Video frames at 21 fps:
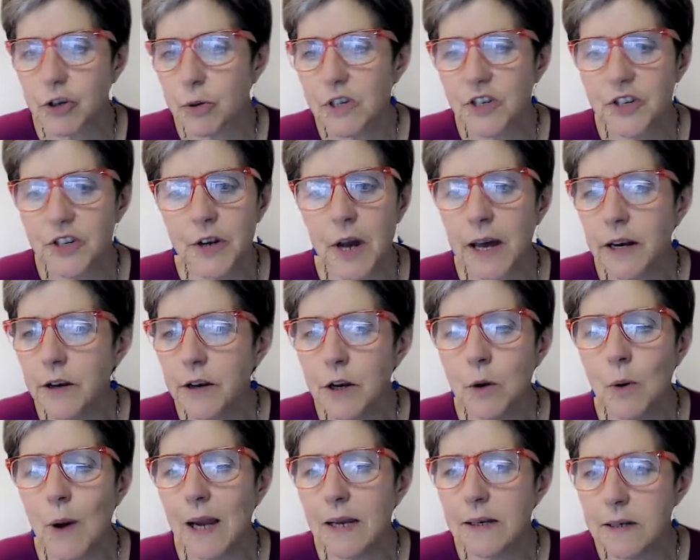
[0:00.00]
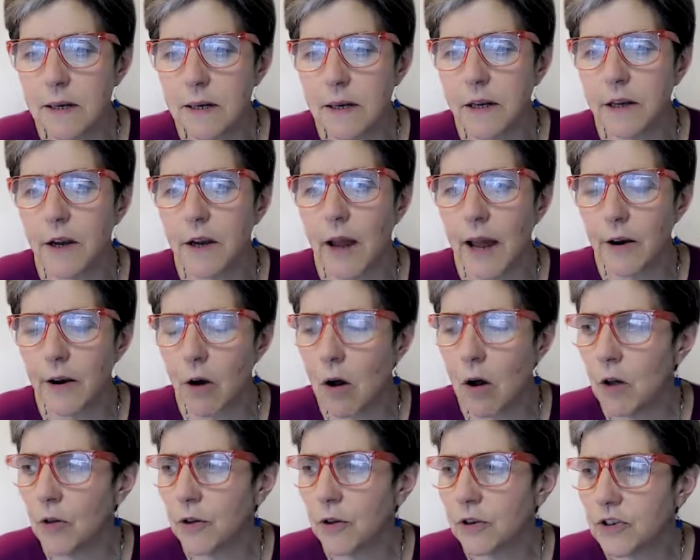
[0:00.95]
So it's not a new idea at
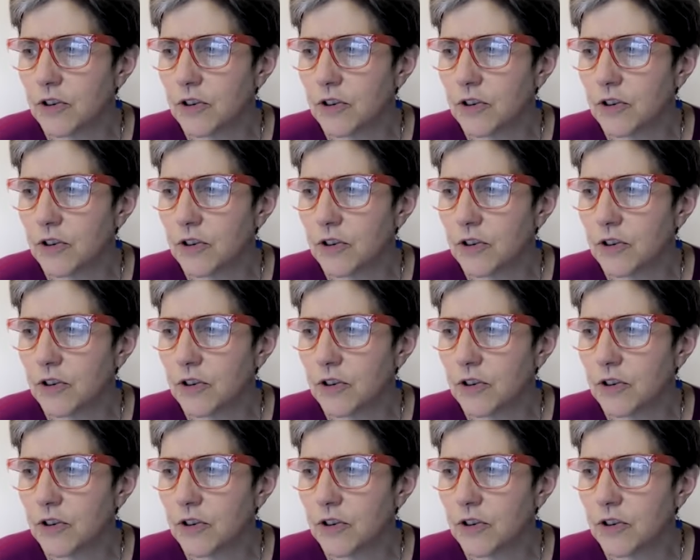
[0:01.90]
all.